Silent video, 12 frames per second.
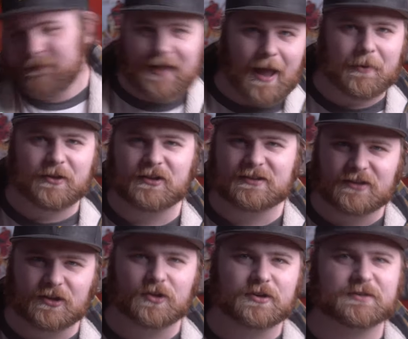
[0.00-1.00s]
I mean, you can
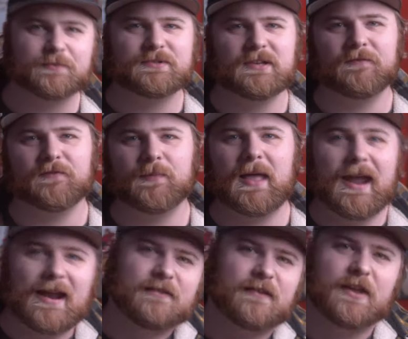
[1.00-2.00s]
still learn some stuff from that,
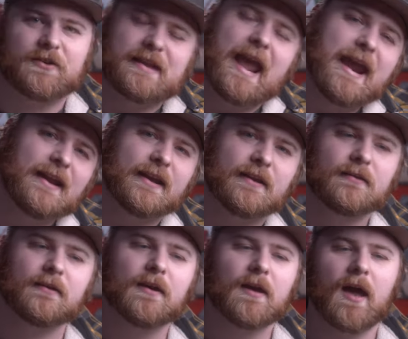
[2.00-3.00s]
and it's entertaining,
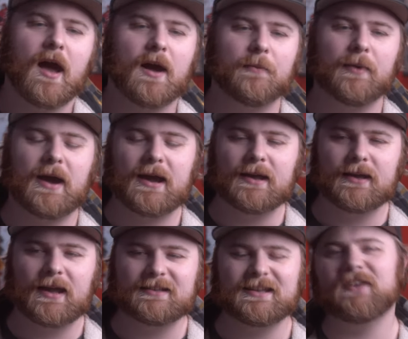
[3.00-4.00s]
but
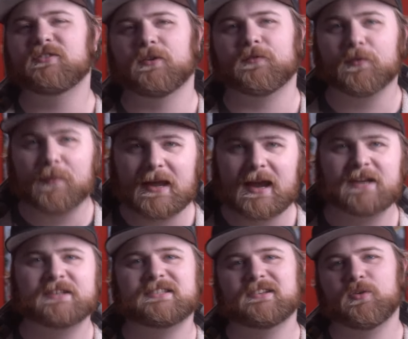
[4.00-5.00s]
I don't know. For me, I
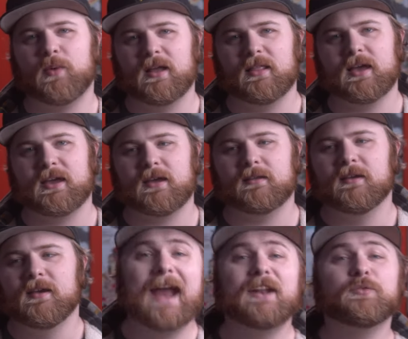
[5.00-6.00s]
just didn't quite like it.
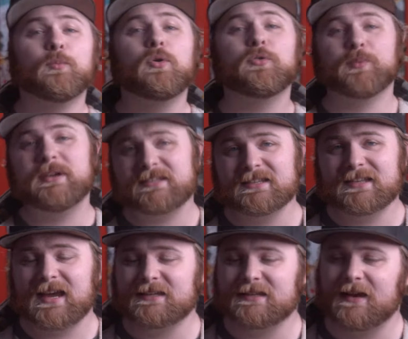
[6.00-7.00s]
And in more recent
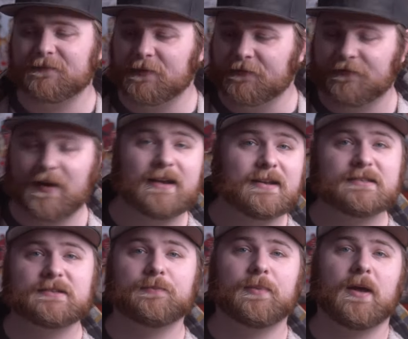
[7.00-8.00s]
days, I've been finding
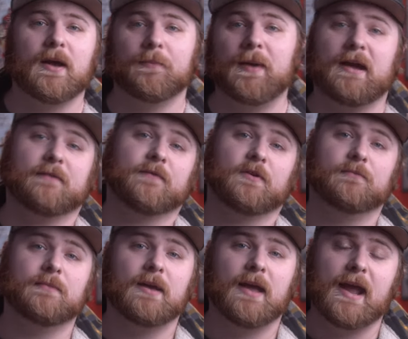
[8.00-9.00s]
some pack
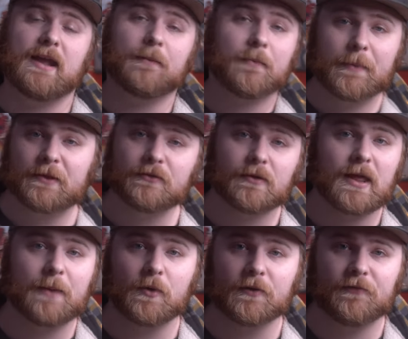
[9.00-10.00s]
film, and I'm going to be doing a
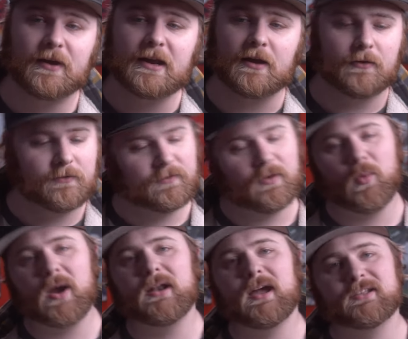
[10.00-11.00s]
lot more videos, so
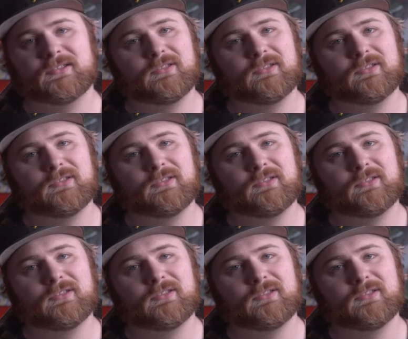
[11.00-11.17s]
why not